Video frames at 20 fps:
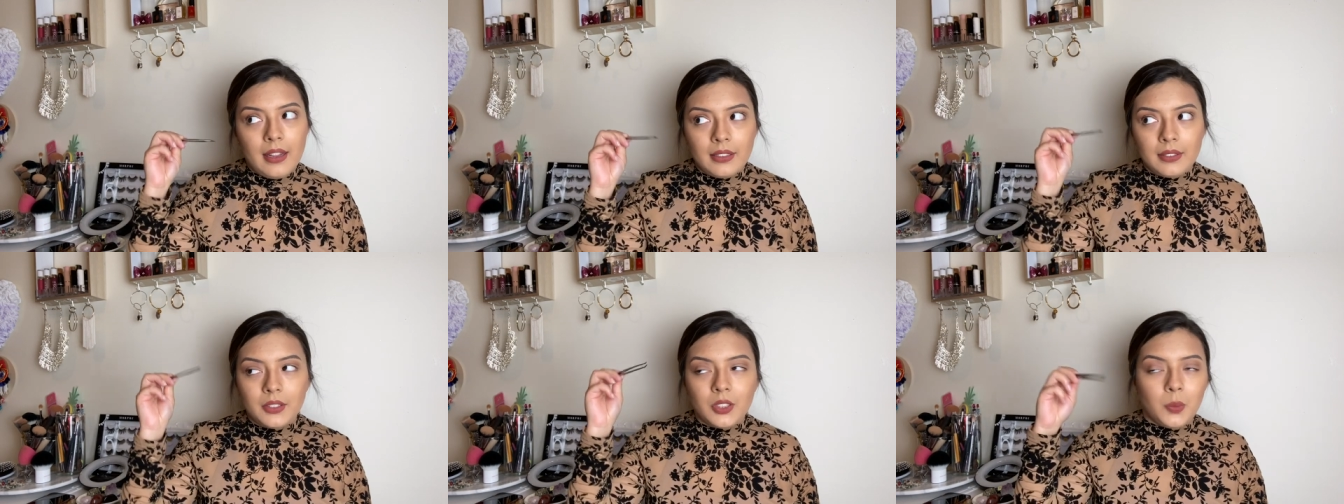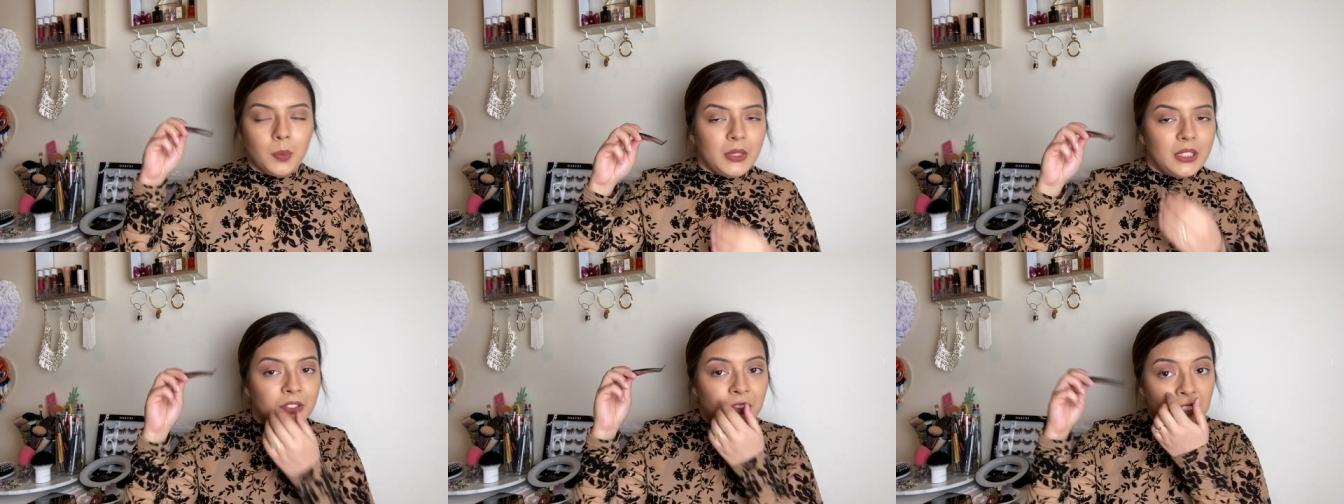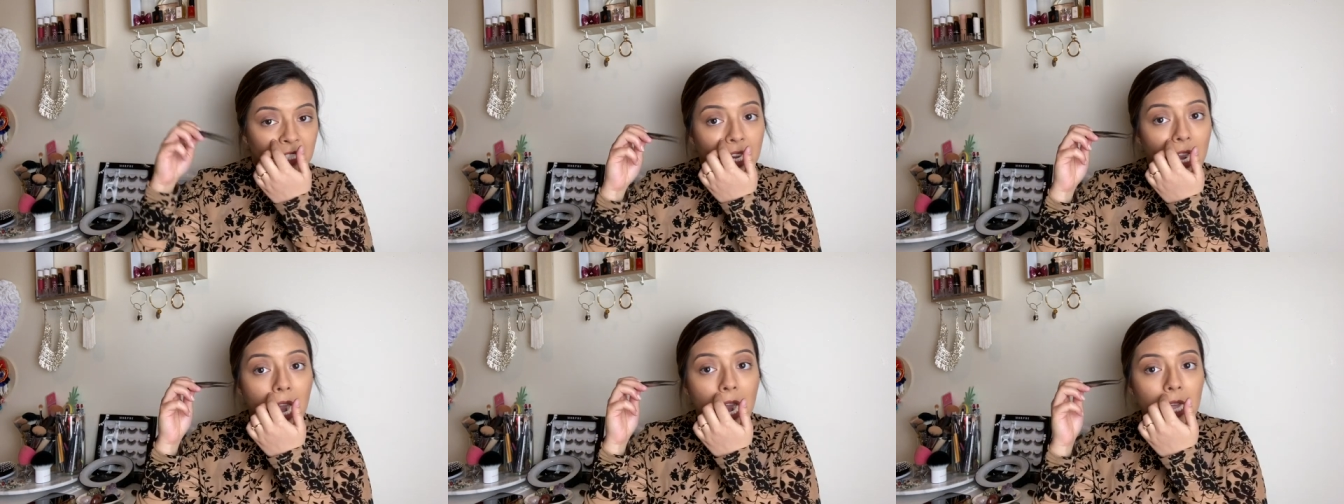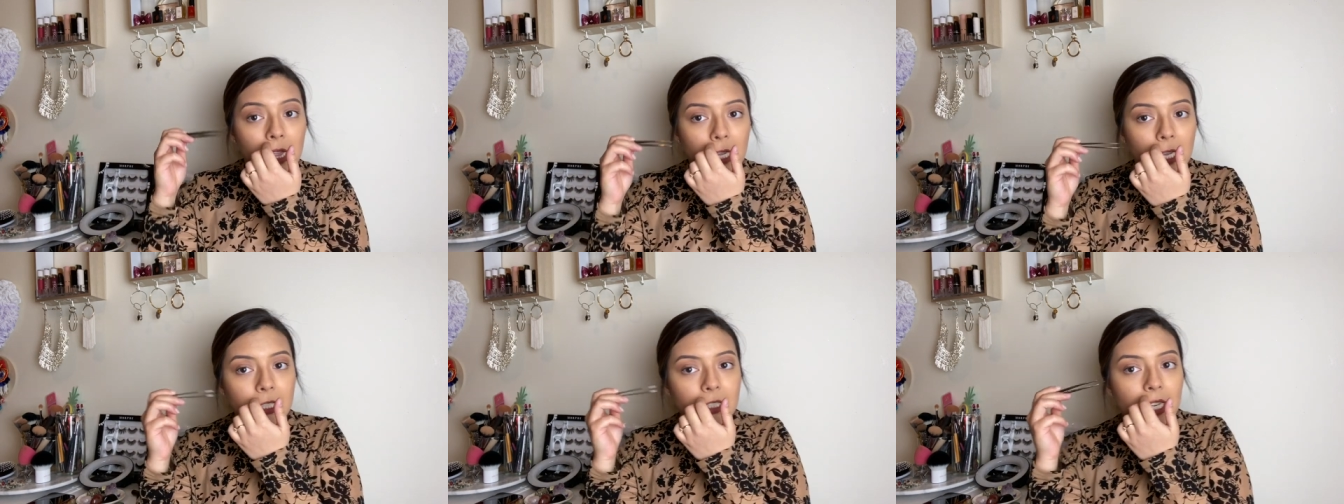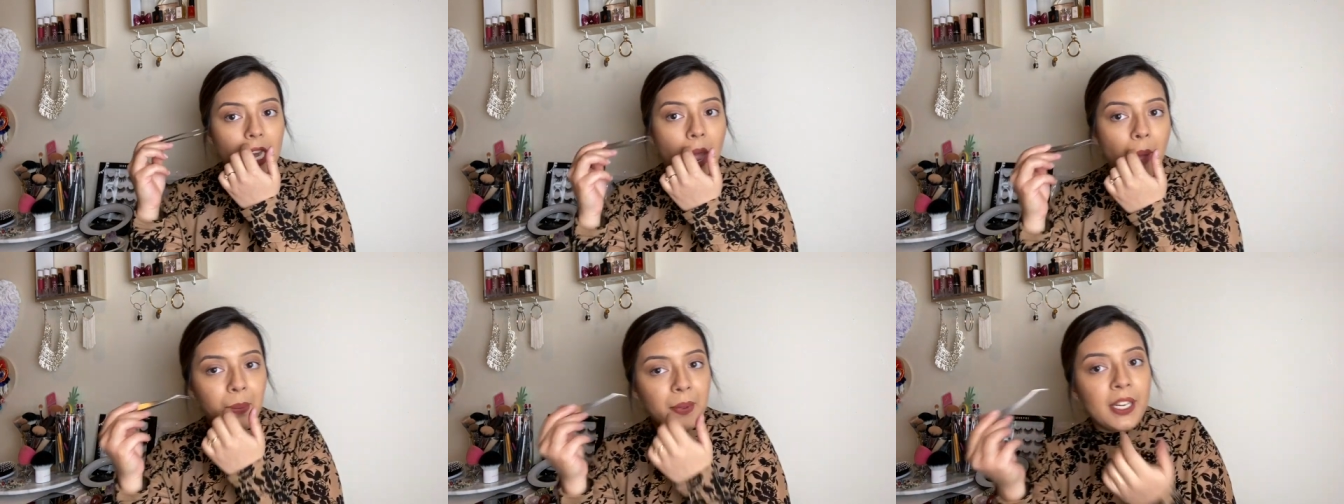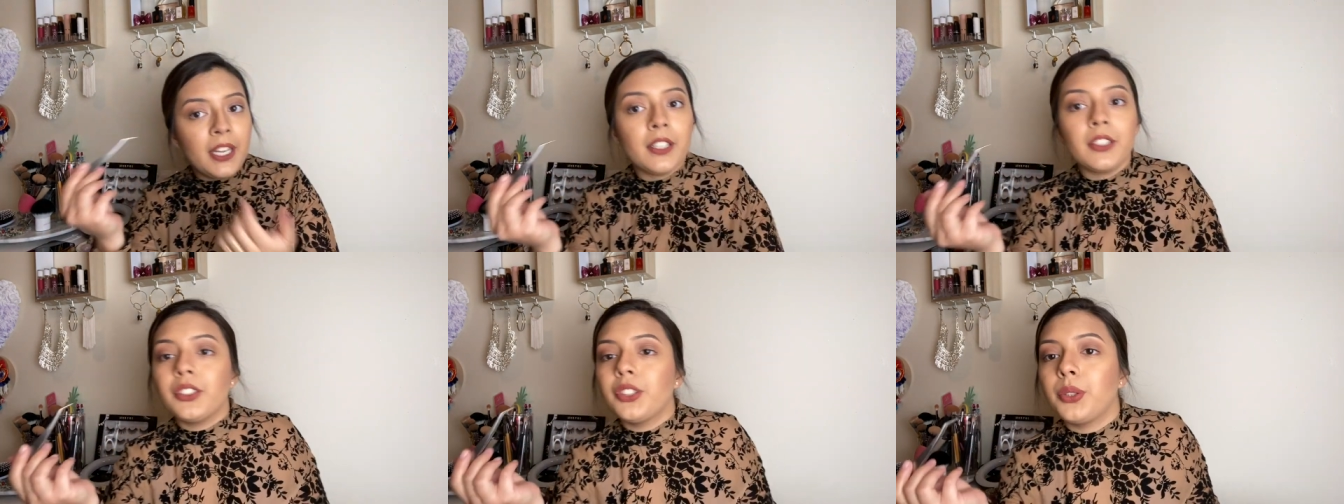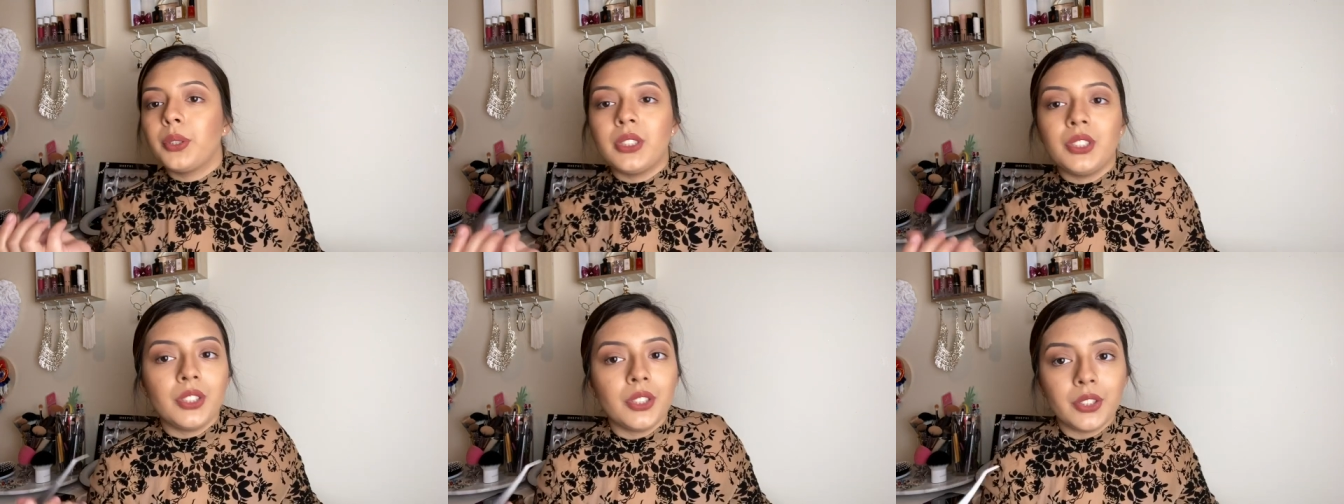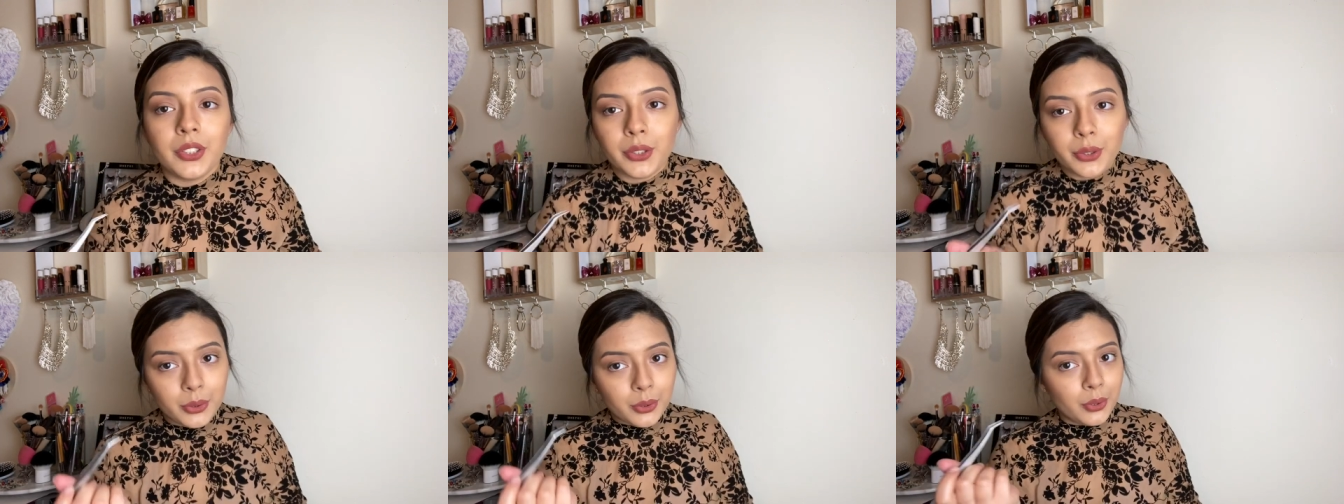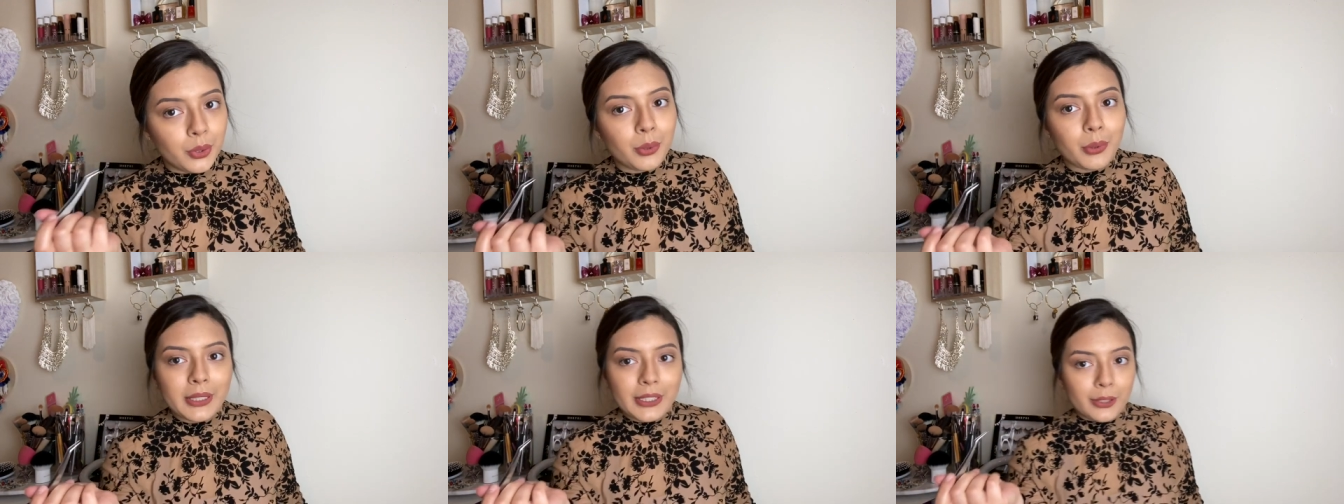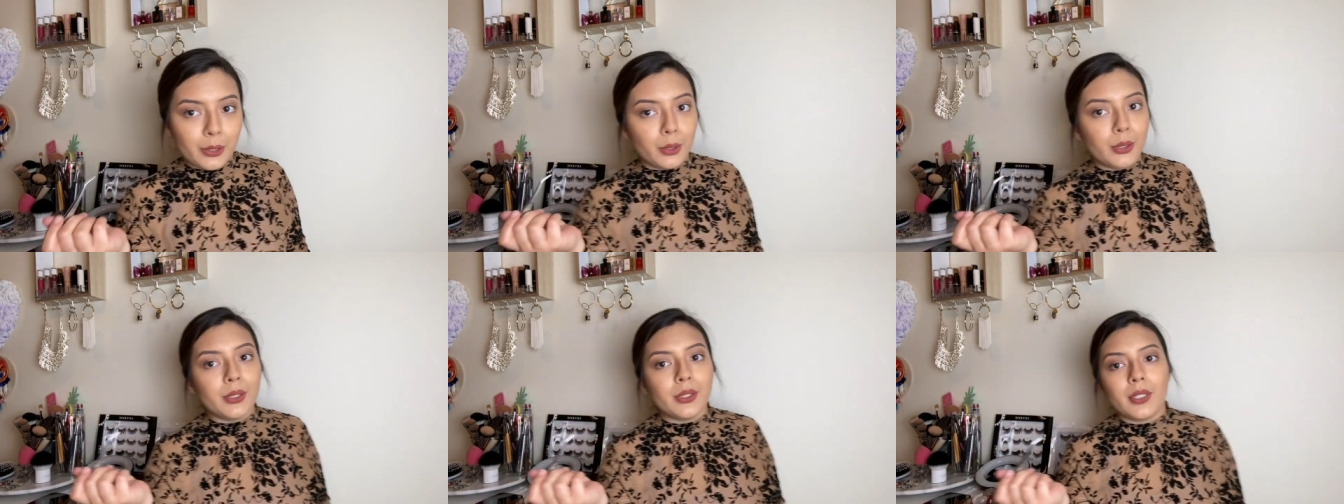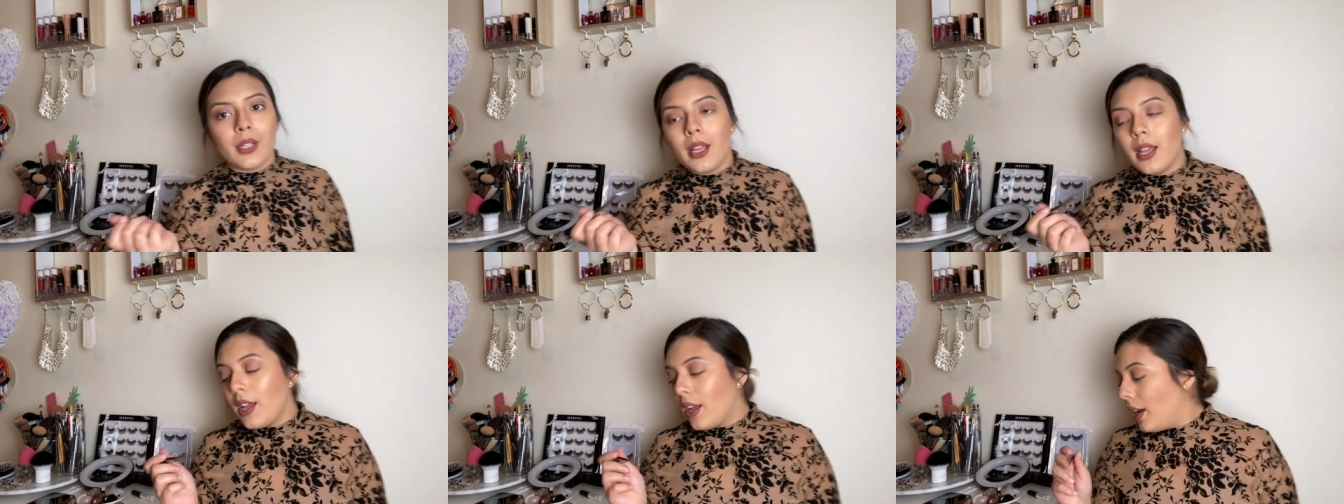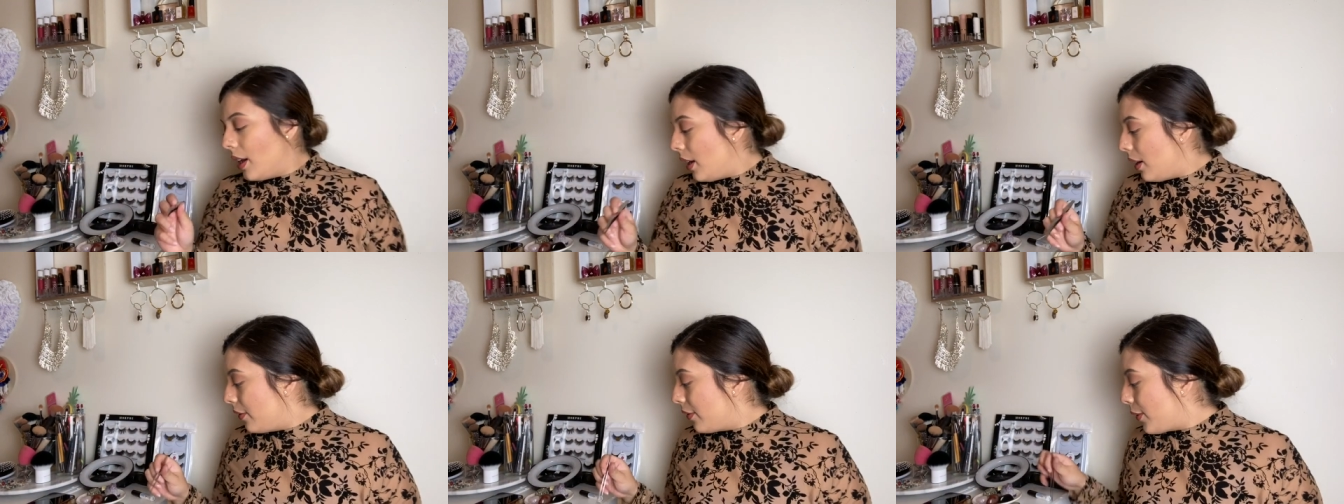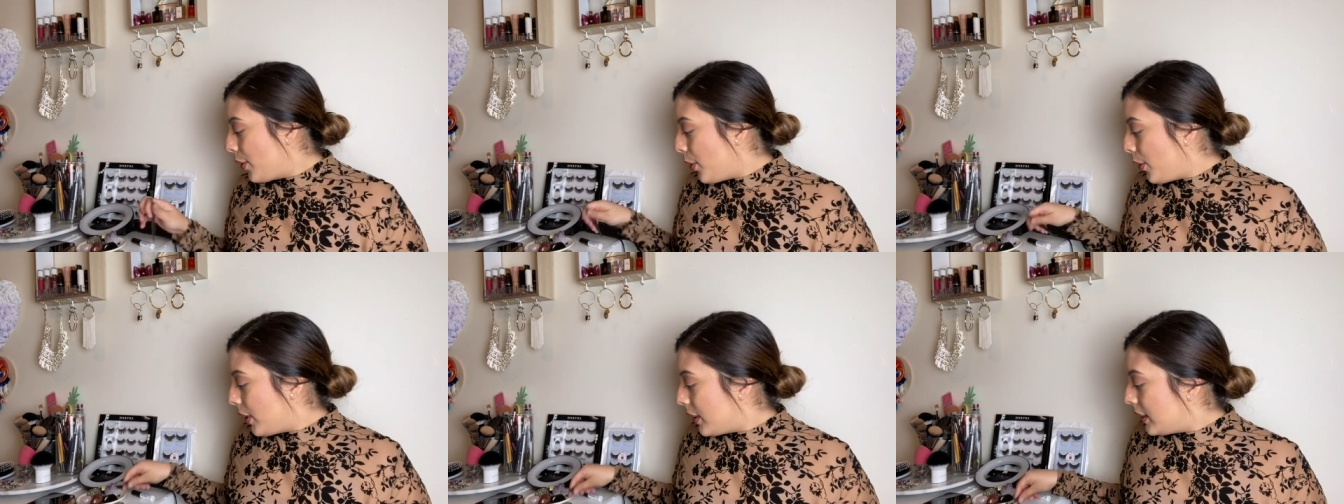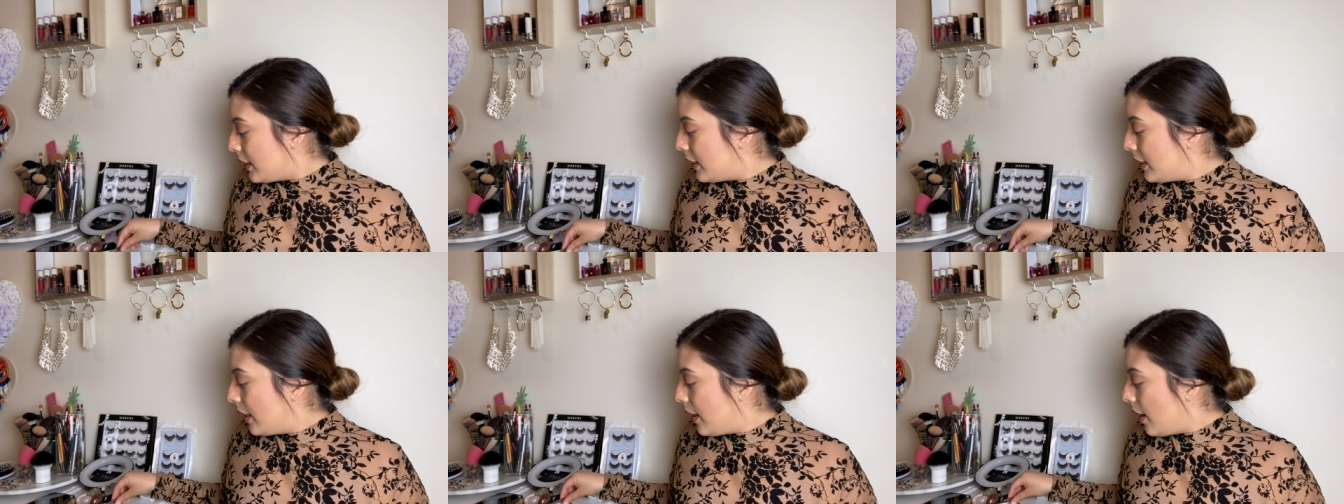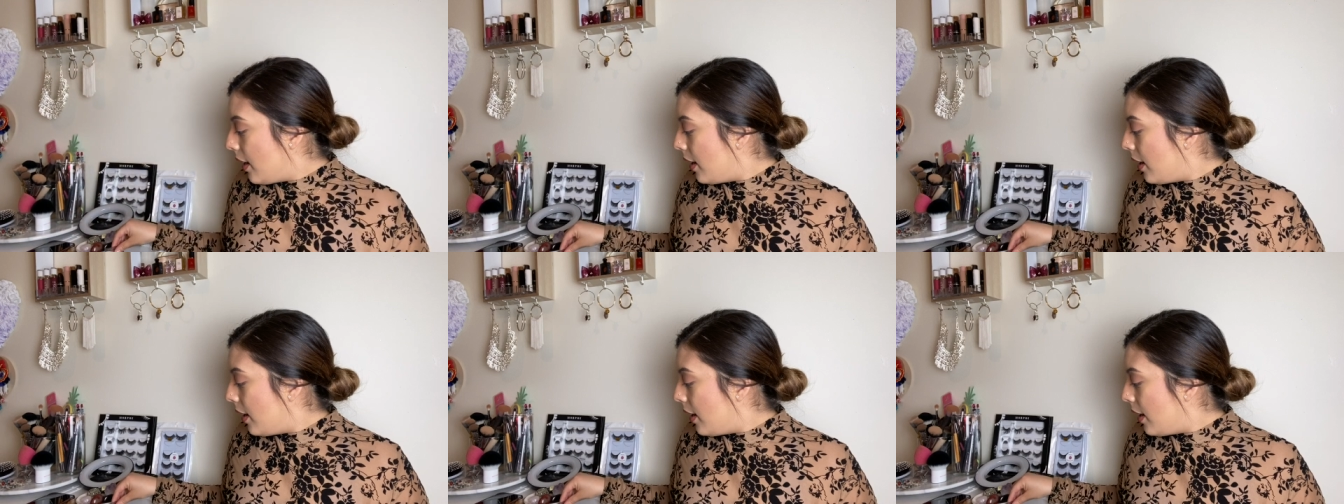specific eyelash applicators, you can just use tweezers, of course.